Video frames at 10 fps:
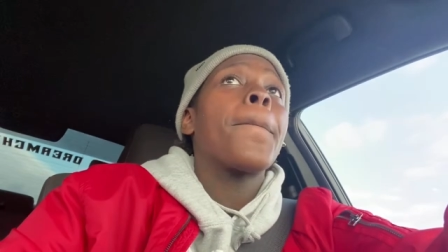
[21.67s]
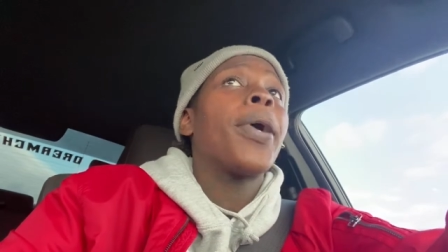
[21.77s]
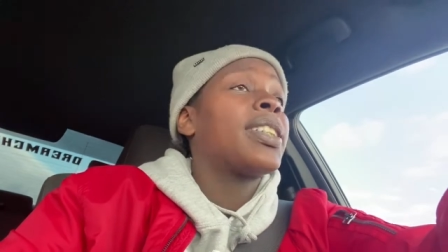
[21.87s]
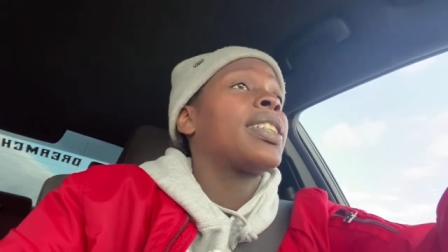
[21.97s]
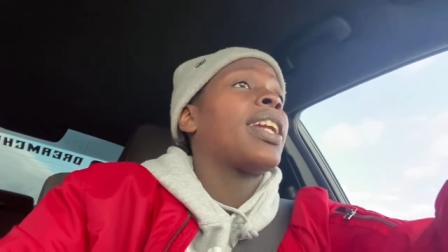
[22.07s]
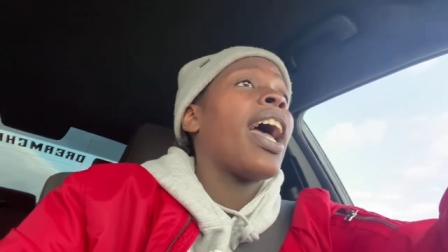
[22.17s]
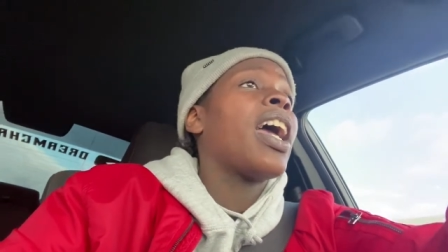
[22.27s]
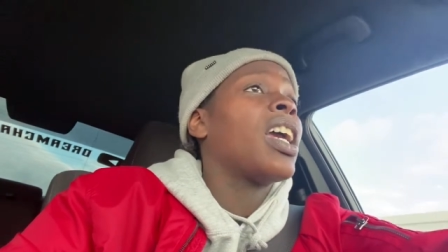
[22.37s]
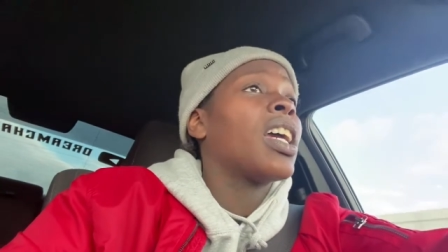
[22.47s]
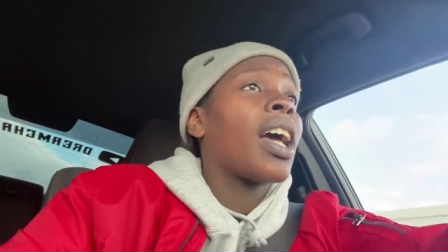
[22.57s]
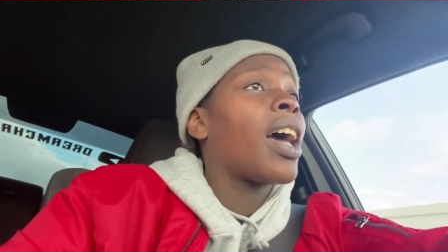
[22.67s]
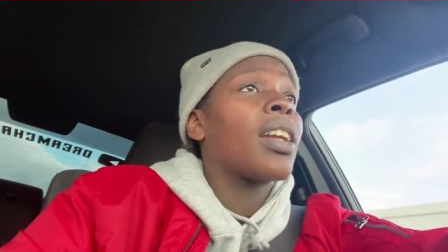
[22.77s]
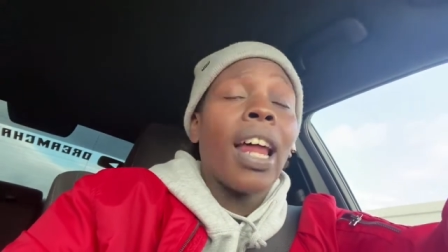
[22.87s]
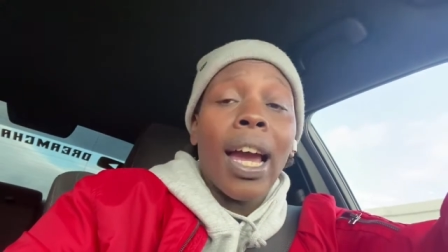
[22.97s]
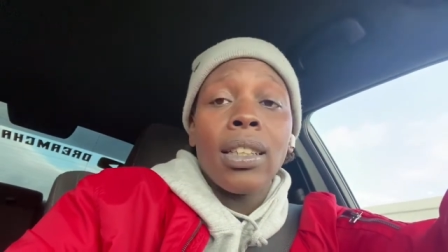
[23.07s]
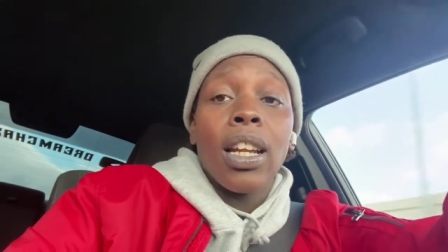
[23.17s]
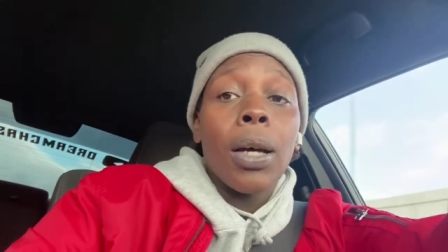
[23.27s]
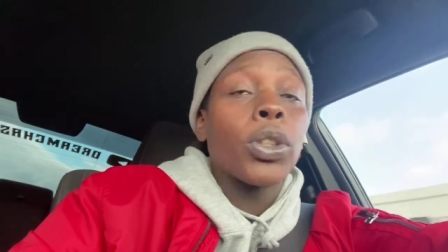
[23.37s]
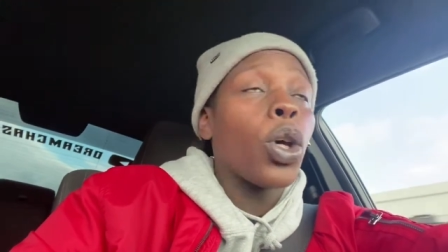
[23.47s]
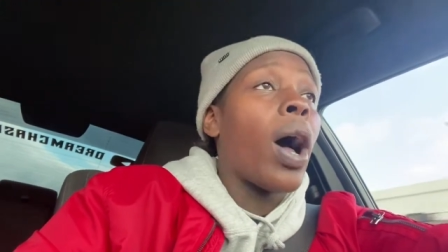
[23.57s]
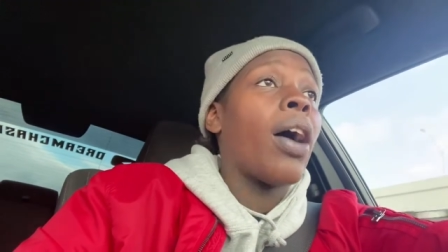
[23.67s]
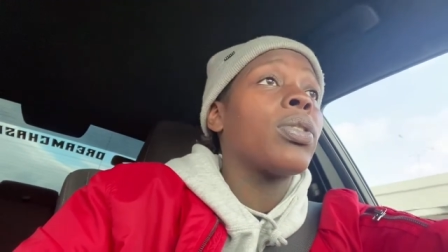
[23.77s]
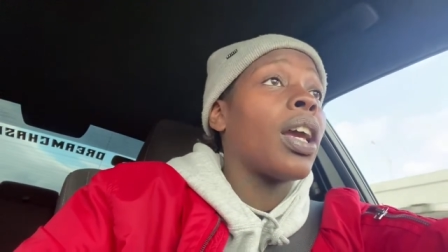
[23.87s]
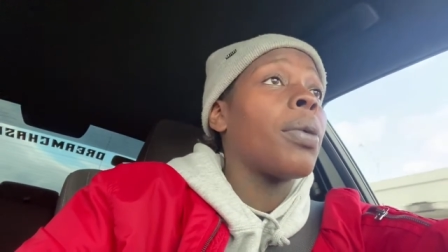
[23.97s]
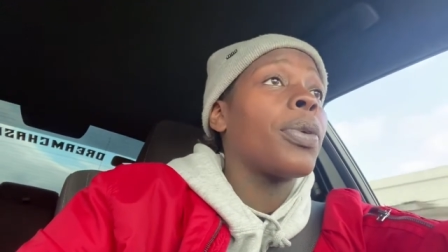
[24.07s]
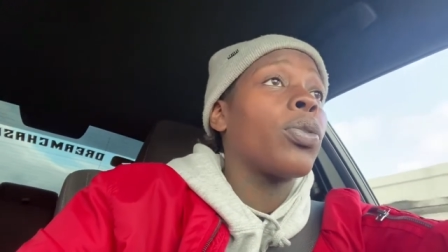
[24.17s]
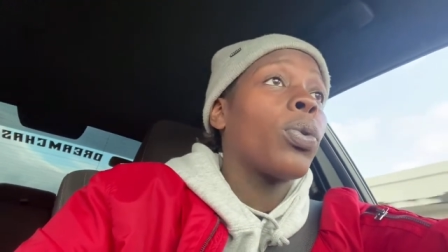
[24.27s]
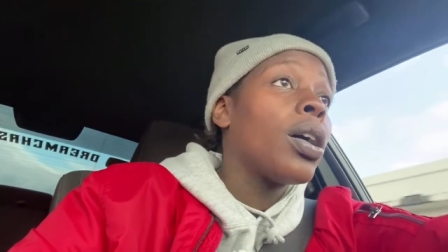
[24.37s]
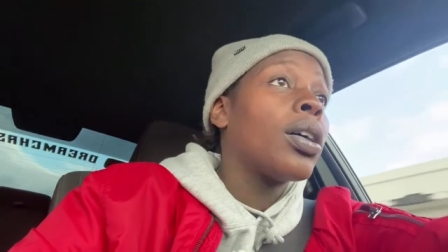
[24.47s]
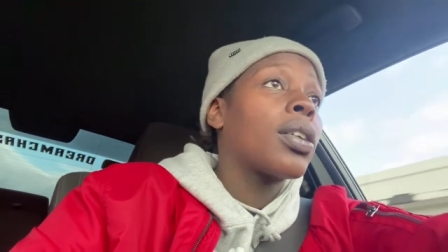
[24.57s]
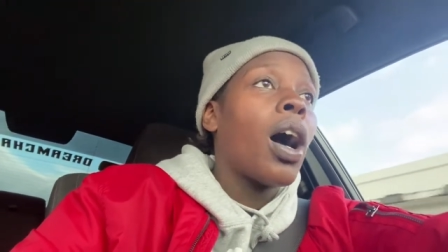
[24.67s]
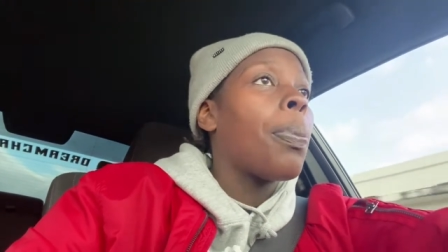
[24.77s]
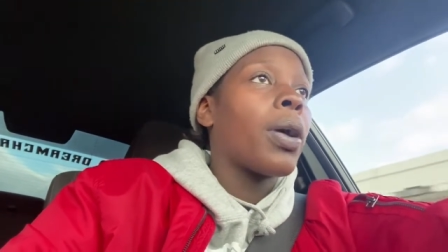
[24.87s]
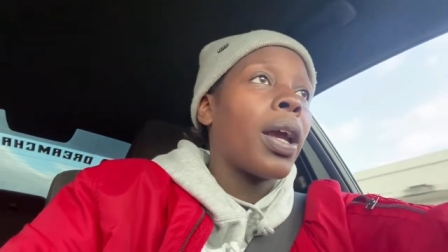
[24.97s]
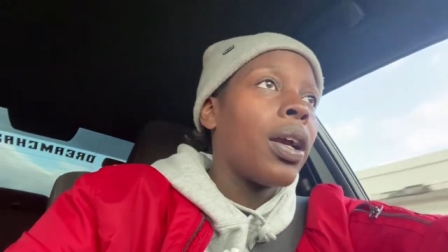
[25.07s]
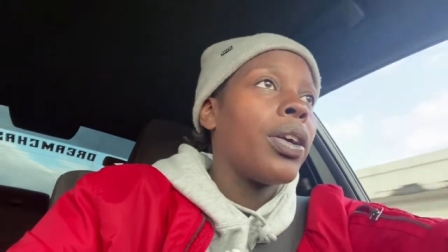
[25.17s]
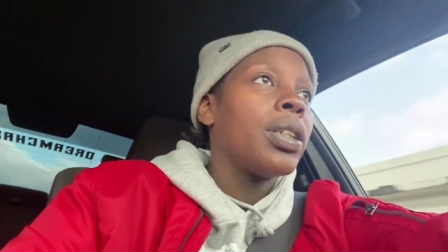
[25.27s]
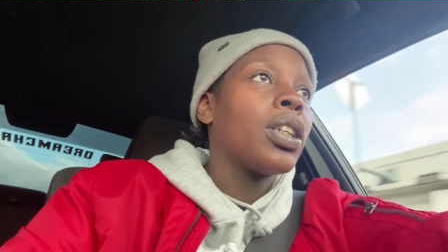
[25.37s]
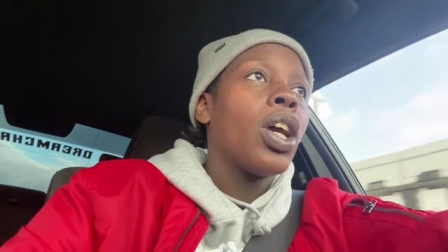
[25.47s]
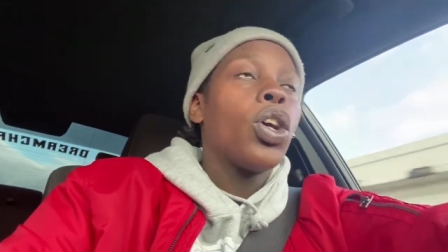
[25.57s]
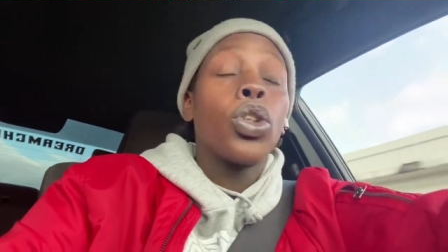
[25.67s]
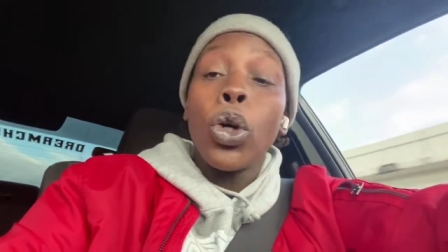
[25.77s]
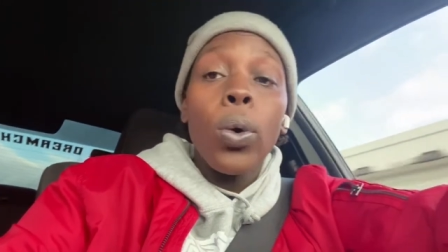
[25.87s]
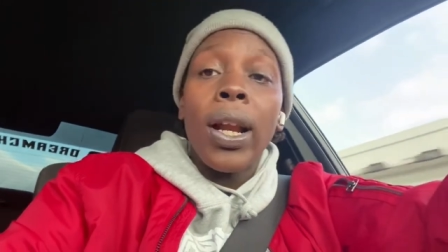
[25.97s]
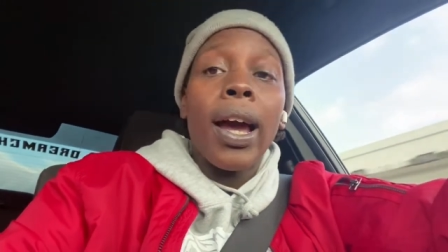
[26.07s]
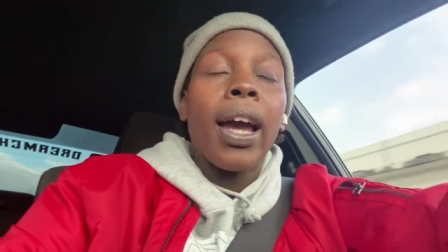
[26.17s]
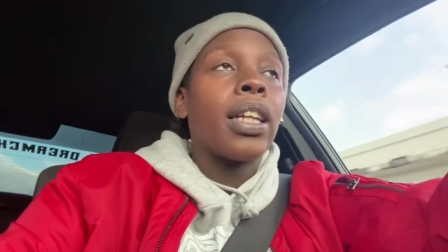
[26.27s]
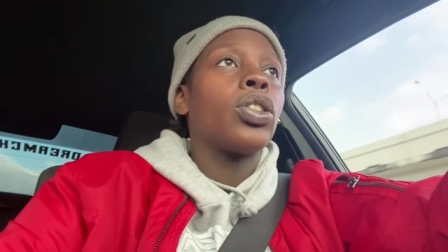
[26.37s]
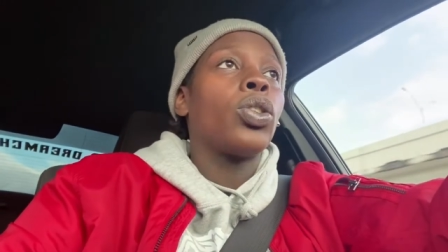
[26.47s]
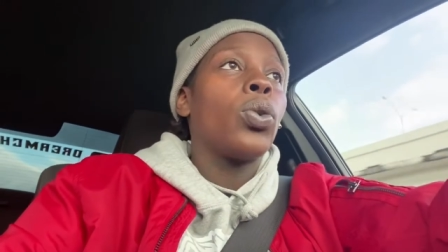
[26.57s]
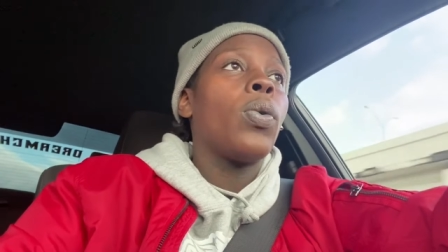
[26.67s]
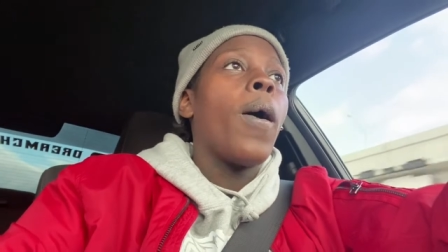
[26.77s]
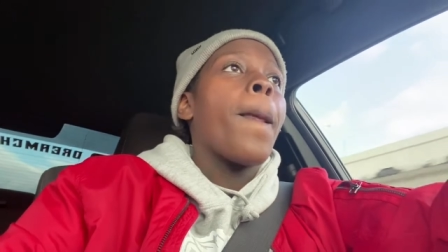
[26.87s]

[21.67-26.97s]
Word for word: But today it kind of lightened up, so I was able to run couple errands, do what I had to do.